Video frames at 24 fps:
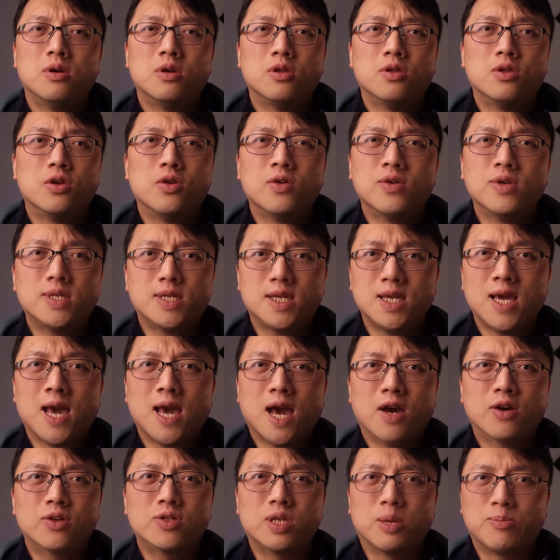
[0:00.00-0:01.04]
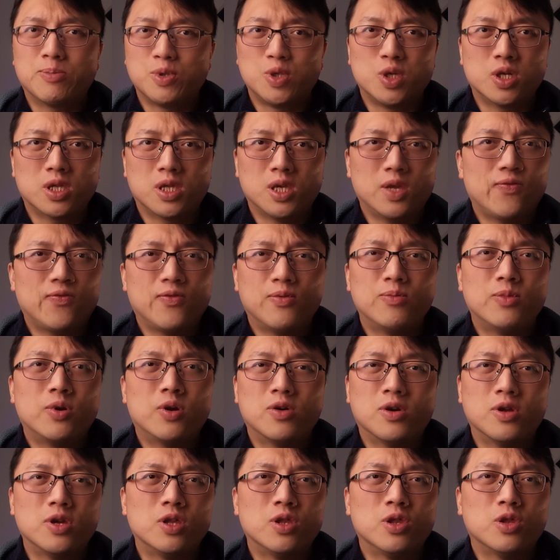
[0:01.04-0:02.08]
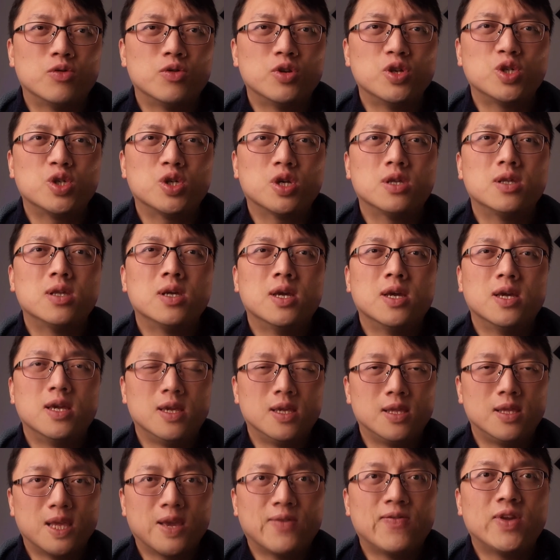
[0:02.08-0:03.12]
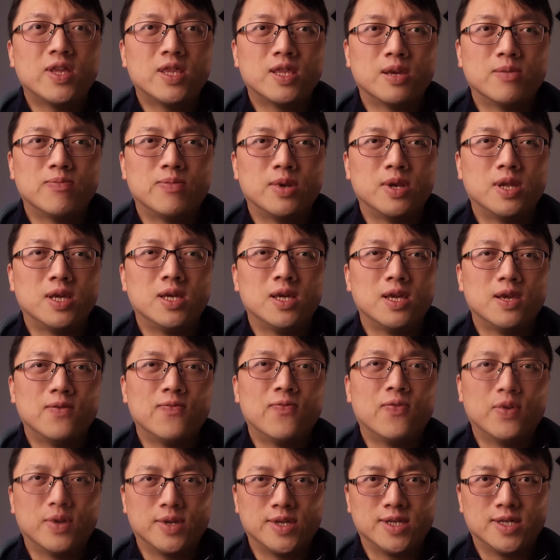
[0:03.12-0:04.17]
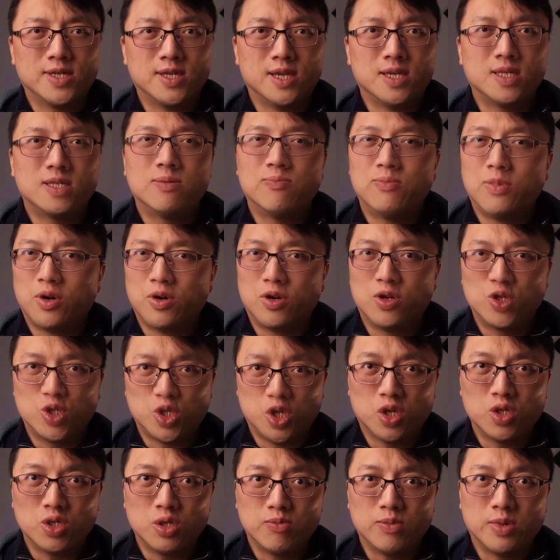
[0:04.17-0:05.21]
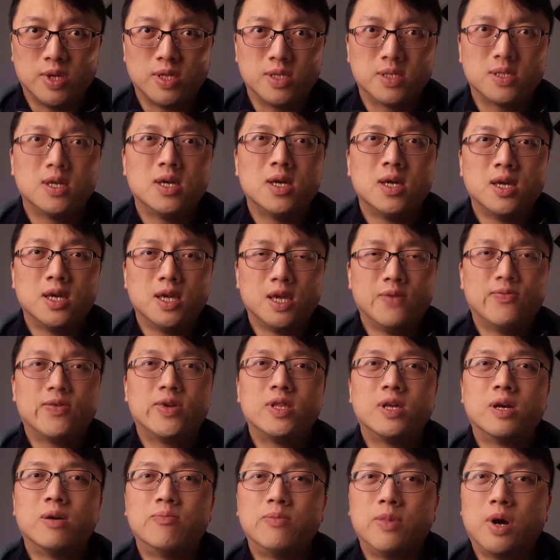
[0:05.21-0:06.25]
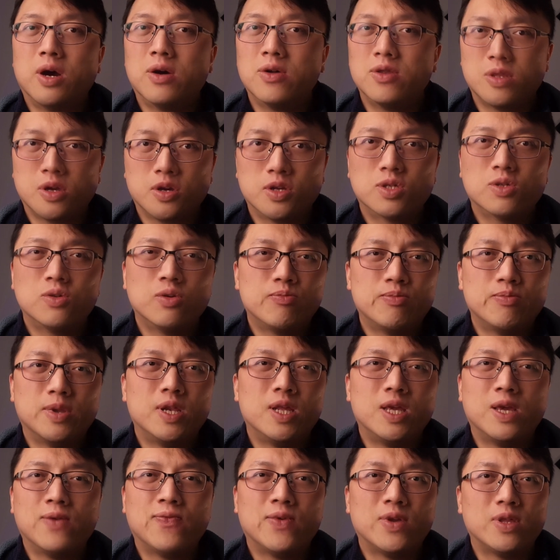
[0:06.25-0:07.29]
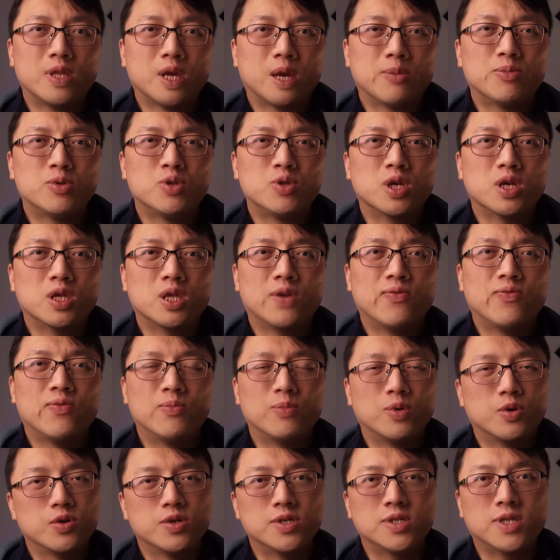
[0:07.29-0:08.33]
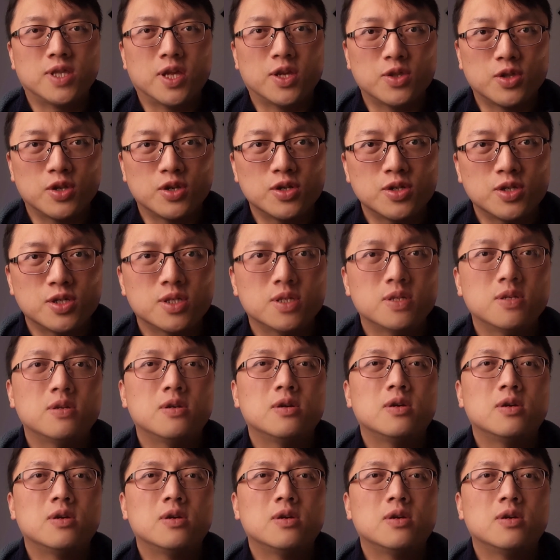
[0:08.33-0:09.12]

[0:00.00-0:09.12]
Do you see how subjective moral intuition inevitably influences moral judgment, even among those who believe in objective moral standards?